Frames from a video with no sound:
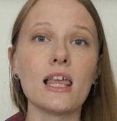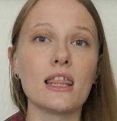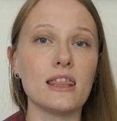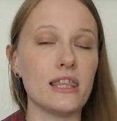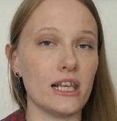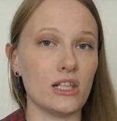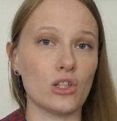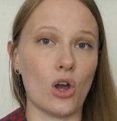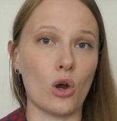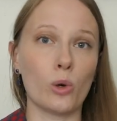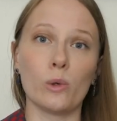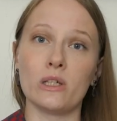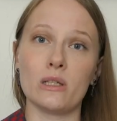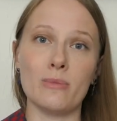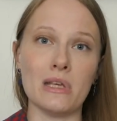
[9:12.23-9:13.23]
These are
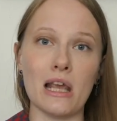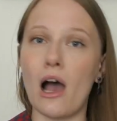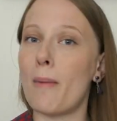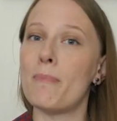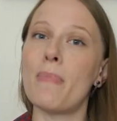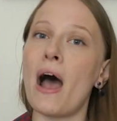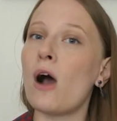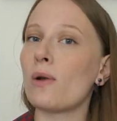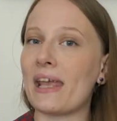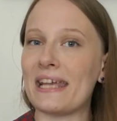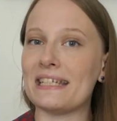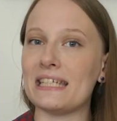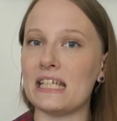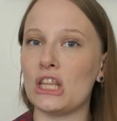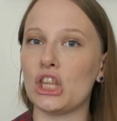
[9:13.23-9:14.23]
going to be about
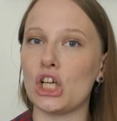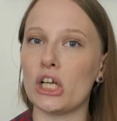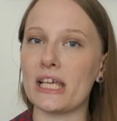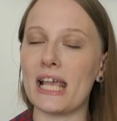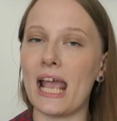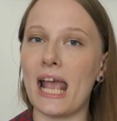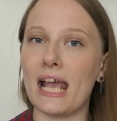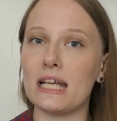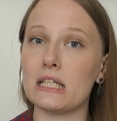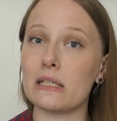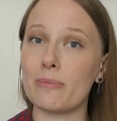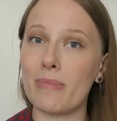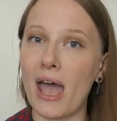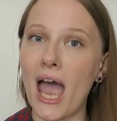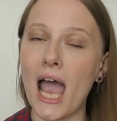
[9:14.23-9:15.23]
1830 and
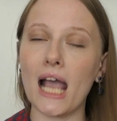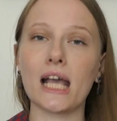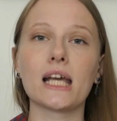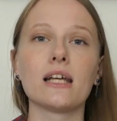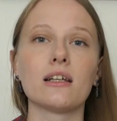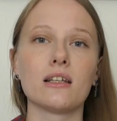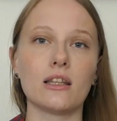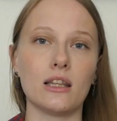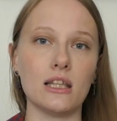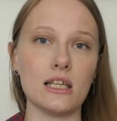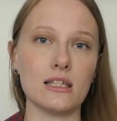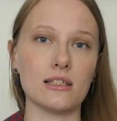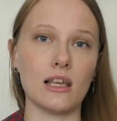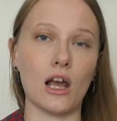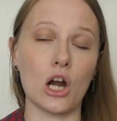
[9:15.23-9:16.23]
back.
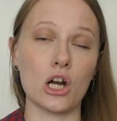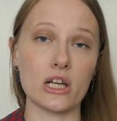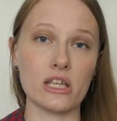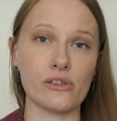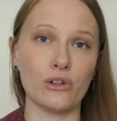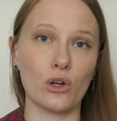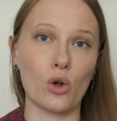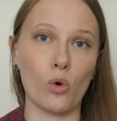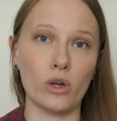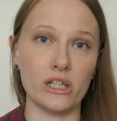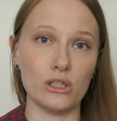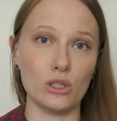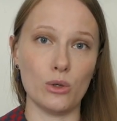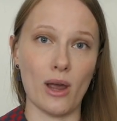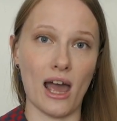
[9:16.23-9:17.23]
These are either going
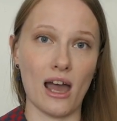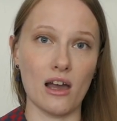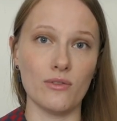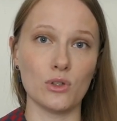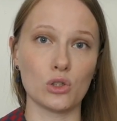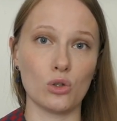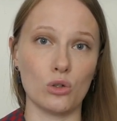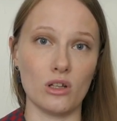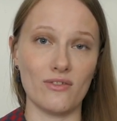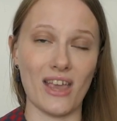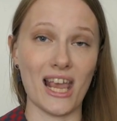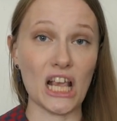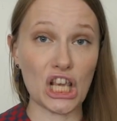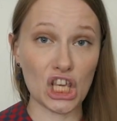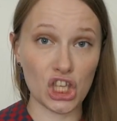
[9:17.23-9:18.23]
to have sort of
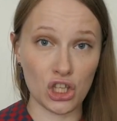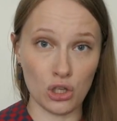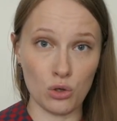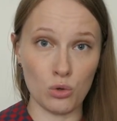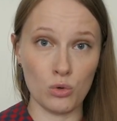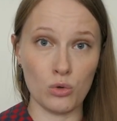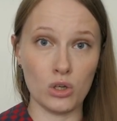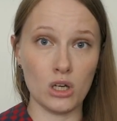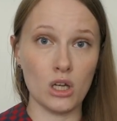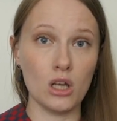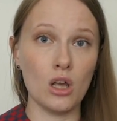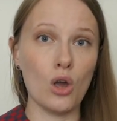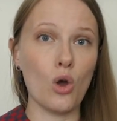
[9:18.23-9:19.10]
a hewn,